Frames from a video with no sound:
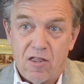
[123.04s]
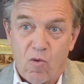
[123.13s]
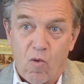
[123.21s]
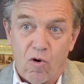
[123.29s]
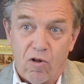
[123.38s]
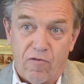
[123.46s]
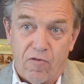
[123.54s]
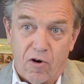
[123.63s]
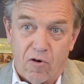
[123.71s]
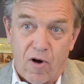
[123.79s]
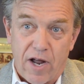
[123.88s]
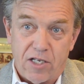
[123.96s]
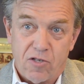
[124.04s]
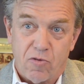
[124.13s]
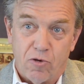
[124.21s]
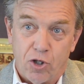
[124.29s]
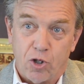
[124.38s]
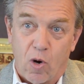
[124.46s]
the world for Christ
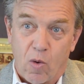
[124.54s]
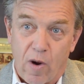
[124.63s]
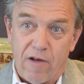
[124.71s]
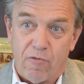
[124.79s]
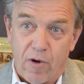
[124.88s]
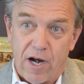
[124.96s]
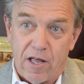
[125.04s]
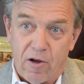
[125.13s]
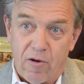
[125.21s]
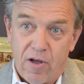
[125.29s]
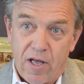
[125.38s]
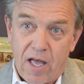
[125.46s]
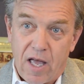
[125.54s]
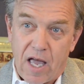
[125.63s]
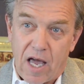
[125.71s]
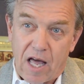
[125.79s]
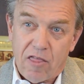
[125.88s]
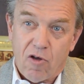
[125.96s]
through shortwave radio.
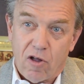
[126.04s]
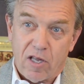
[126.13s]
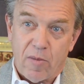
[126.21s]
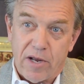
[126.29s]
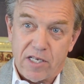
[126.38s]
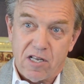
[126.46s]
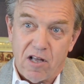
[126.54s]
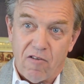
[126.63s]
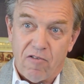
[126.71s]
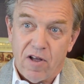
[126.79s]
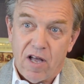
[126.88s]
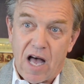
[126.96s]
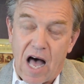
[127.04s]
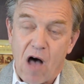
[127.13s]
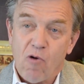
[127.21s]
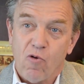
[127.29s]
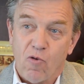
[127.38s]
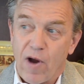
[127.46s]
And I thought to myself,
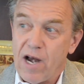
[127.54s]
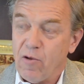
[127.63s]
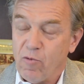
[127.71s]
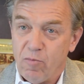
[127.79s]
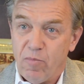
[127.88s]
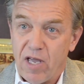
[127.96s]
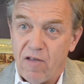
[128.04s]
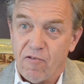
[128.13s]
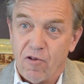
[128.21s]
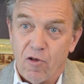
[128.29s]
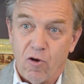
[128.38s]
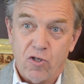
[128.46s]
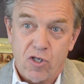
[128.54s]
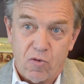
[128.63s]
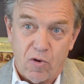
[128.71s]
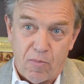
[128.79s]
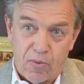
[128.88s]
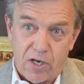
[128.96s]
how great it would be for those
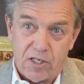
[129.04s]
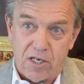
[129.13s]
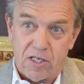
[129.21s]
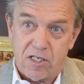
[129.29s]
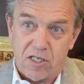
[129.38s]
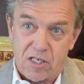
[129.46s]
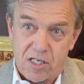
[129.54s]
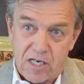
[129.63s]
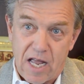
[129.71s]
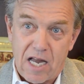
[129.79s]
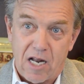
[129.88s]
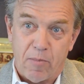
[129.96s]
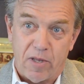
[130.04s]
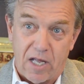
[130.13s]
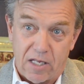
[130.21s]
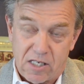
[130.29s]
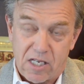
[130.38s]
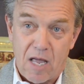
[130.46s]
three presidents to stand up at
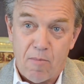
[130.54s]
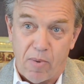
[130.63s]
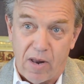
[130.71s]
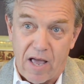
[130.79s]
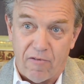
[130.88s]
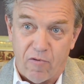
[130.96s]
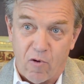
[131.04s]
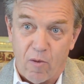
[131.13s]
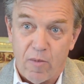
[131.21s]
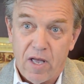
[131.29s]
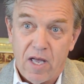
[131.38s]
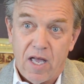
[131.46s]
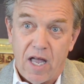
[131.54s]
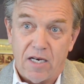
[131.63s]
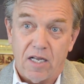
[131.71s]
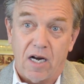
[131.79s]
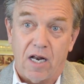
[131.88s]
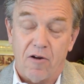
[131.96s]
that same platform and
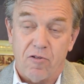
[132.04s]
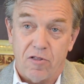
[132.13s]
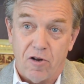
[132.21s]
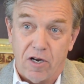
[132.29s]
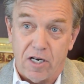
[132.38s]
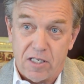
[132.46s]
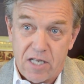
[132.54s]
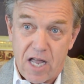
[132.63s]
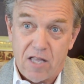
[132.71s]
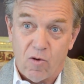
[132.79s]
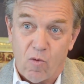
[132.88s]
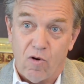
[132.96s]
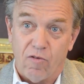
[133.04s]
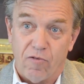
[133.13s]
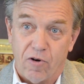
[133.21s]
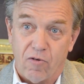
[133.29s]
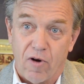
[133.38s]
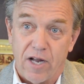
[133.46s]
declare that they're going to take the world
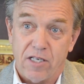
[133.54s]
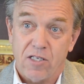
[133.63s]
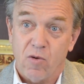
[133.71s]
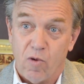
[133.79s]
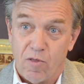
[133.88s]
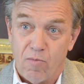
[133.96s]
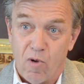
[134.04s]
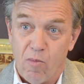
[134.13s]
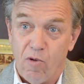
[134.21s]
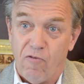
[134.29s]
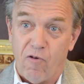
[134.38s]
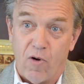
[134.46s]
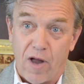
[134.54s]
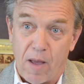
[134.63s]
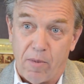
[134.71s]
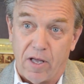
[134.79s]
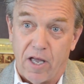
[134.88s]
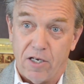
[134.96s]
for Christ with mobile phone
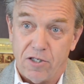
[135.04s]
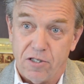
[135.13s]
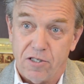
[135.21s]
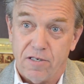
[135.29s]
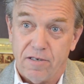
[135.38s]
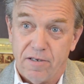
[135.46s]
applications.